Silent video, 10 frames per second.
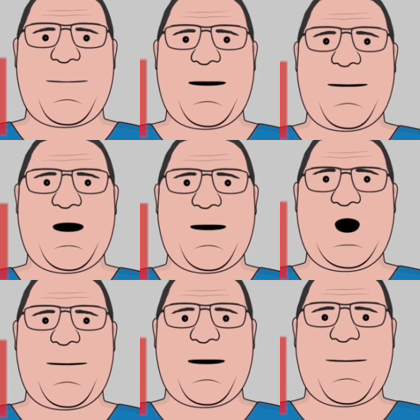I've moved
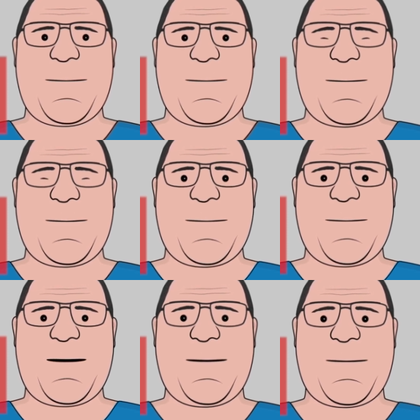up one.
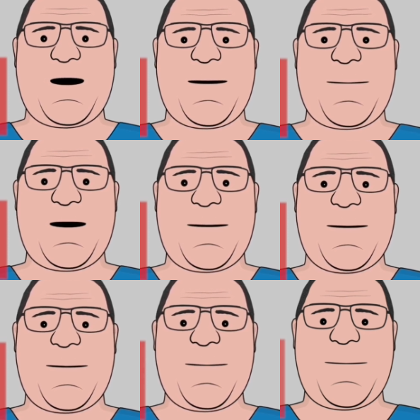Or should that be down
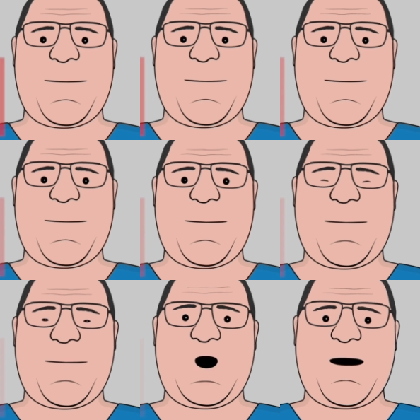one?
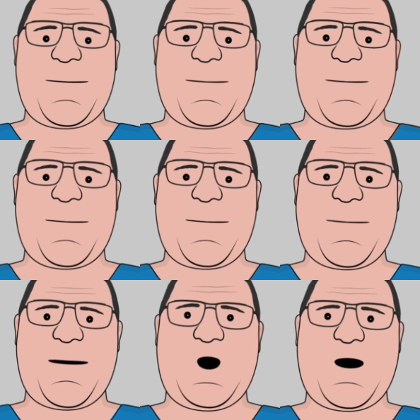Just
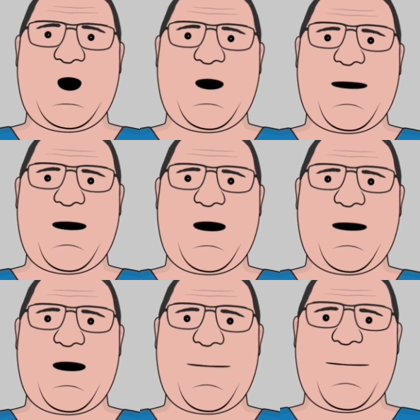2 days
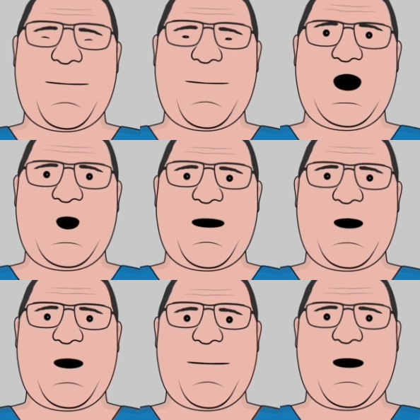ago, I was
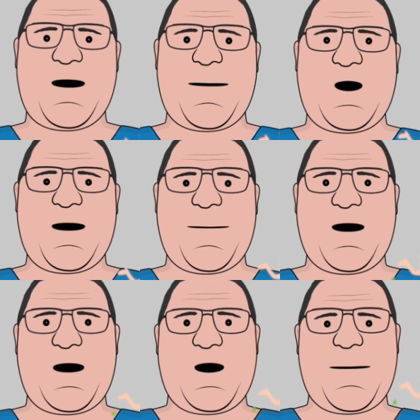in the 18 to
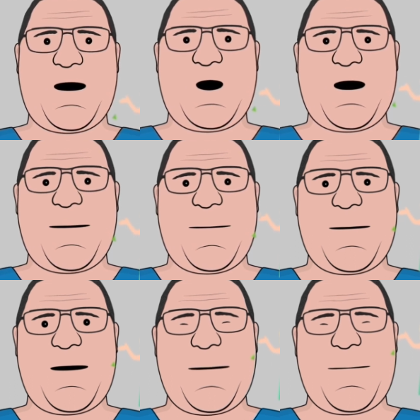
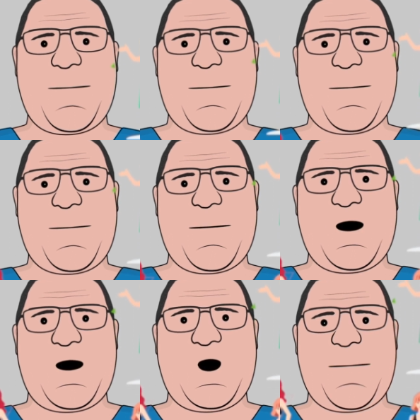49s.
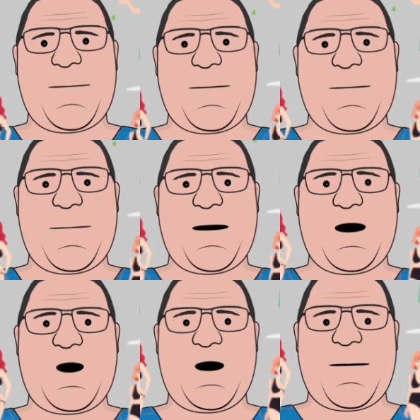Now,
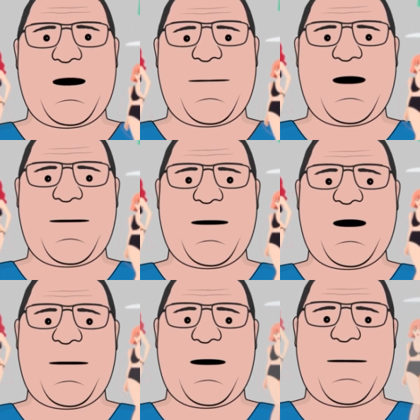I'm in the 50 to
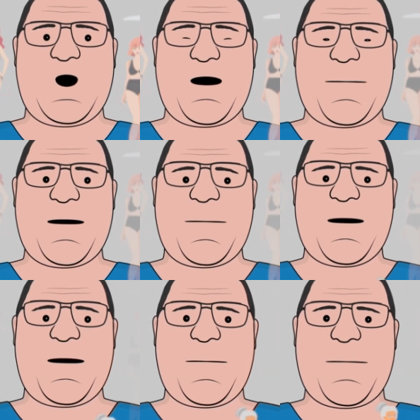75
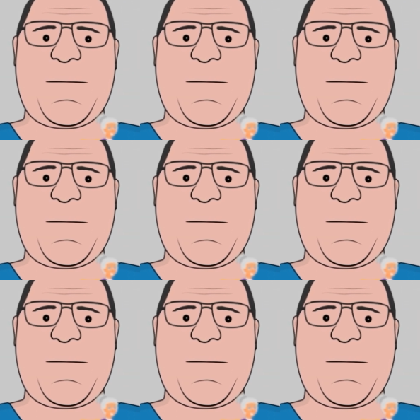box.